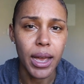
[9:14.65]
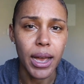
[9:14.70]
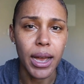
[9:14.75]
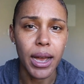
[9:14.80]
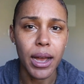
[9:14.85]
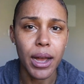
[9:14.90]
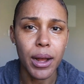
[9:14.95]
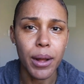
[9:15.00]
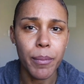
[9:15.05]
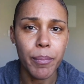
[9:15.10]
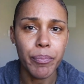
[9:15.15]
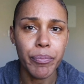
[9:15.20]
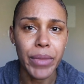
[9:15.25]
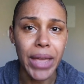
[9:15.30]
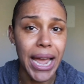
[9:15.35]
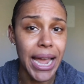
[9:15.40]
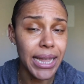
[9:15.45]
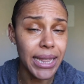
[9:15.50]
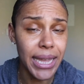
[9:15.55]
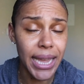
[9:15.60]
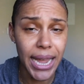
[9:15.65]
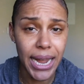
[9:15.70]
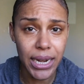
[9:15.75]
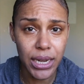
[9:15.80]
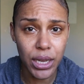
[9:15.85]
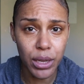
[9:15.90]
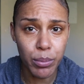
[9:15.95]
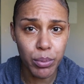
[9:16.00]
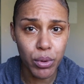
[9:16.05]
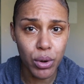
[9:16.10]
highly
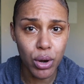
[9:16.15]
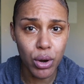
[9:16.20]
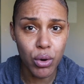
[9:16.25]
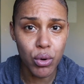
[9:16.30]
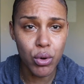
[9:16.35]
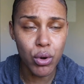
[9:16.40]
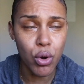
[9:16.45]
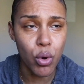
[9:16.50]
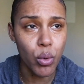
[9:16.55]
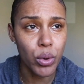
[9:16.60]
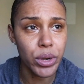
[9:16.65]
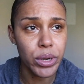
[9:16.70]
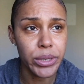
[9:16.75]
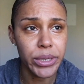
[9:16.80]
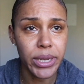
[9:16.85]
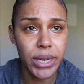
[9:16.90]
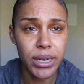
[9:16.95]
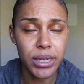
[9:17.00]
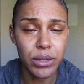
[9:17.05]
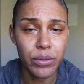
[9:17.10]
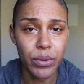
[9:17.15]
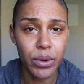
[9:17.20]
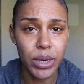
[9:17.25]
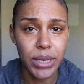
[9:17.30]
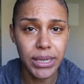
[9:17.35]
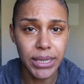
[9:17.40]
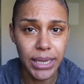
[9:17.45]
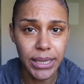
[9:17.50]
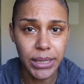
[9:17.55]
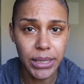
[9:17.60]
acne prone, or your skin is
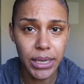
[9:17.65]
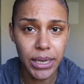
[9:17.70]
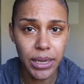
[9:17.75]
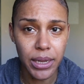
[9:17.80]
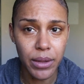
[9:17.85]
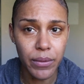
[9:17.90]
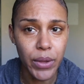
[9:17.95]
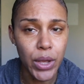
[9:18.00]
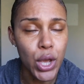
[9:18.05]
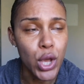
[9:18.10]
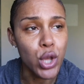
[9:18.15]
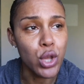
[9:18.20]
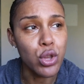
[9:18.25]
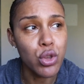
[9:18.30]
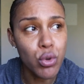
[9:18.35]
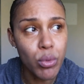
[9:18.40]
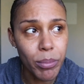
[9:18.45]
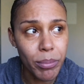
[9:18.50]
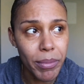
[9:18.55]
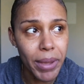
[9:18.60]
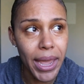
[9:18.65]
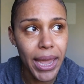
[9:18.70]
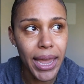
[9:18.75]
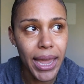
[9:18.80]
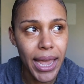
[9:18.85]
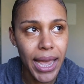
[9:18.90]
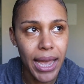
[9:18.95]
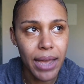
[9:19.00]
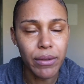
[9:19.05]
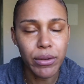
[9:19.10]
very sensitive, you
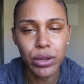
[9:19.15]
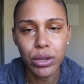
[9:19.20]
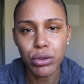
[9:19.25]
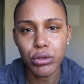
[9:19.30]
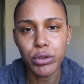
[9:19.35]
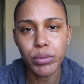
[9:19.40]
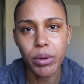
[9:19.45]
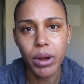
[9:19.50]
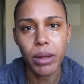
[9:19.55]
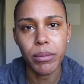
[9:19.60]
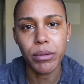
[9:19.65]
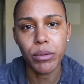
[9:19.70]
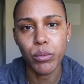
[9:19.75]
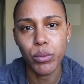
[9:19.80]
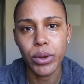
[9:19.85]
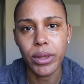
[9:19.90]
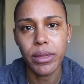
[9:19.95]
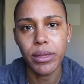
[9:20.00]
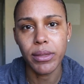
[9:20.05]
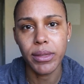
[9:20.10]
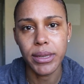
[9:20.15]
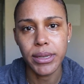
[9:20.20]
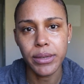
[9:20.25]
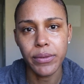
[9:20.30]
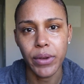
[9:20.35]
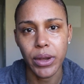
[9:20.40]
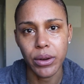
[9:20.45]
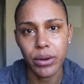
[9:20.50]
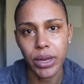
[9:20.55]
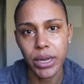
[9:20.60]
may have a huge problem with this
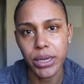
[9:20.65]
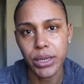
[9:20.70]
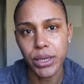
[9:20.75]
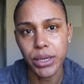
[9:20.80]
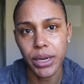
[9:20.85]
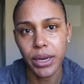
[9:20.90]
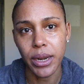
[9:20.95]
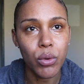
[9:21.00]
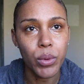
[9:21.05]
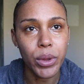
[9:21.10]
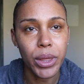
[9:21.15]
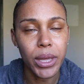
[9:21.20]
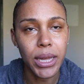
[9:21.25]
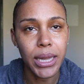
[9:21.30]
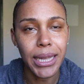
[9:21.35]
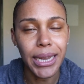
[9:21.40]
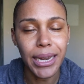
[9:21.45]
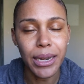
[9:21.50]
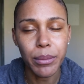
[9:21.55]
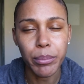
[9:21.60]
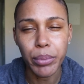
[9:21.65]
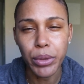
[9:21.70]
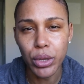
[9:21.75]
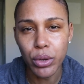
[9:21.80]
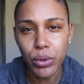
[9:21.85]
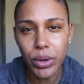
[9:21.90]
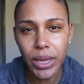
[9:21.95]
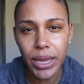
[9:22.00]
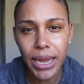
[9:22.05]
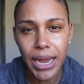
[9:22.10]
foundation. With Clean
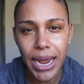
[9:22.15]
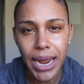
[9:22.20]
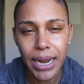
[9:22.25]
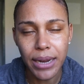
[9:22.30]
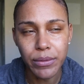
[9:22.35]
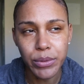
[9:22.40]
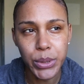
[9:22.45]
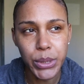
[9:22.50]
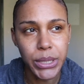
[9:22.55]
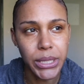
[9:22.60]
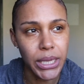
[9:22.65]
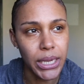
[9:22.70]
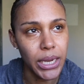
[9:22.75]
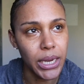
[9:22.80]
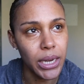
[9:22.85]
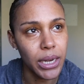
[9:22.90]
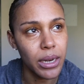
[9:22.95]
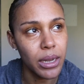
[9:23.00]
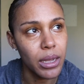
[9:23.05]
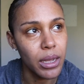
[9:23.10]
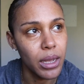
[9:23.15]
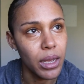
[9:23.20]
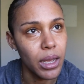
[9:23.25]
Beauty, I've seen